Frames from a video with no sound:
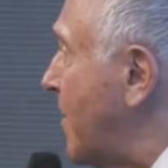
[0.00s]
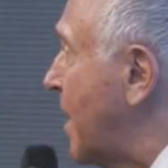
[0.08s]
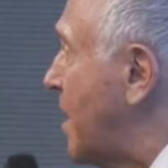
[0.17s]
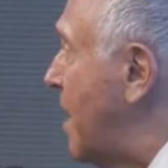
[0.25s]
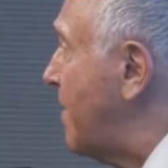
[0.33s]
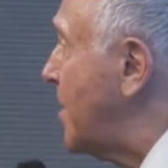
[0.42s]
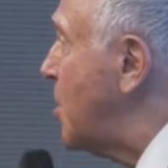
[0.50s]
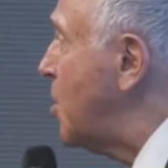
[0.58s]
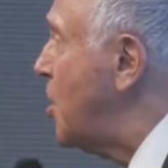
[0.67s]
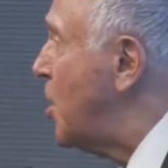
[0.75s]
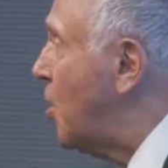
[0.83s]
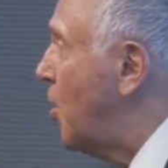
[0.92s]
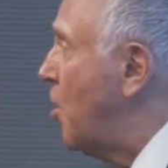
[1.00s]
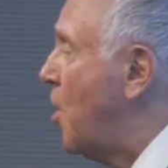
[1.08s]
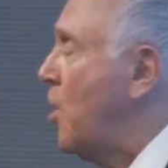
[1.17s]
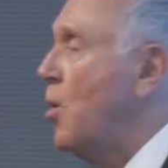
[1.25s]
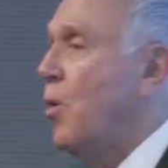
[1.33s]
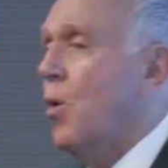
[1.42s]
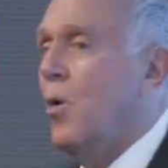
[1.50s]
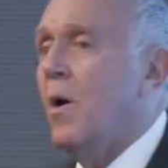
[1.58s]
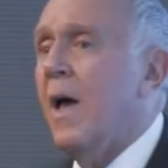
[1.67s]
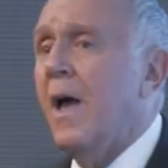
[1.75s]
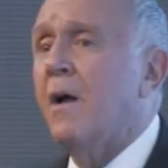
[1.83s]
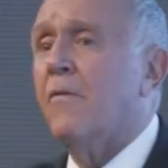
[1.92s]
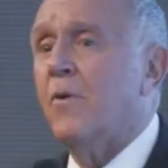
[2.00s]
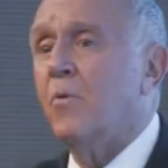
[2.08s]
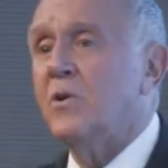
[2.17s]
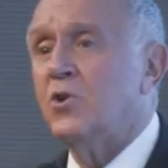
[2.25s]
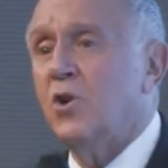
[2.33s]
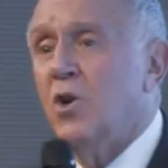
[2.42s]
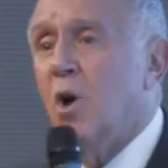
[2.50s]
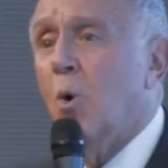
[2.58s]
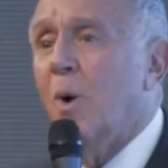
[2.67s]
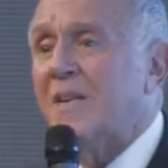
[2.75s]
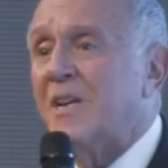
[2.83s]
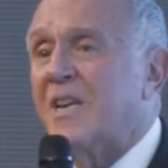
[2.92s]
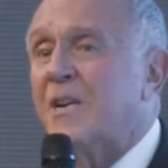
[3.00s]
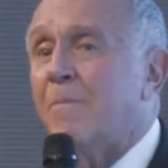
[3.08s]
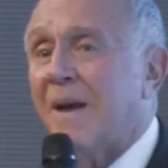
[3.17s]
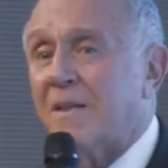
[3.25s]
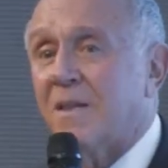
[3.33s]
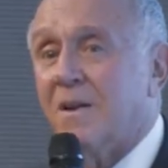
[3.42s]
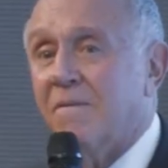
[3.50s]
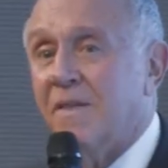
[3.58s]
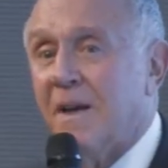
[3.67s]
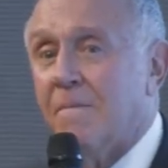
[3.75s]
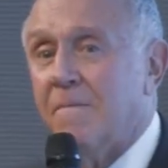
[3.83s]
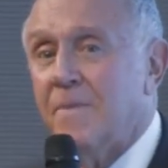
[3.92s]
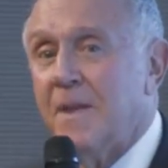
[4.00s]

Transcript: of the company know everyone should know what's expected of them.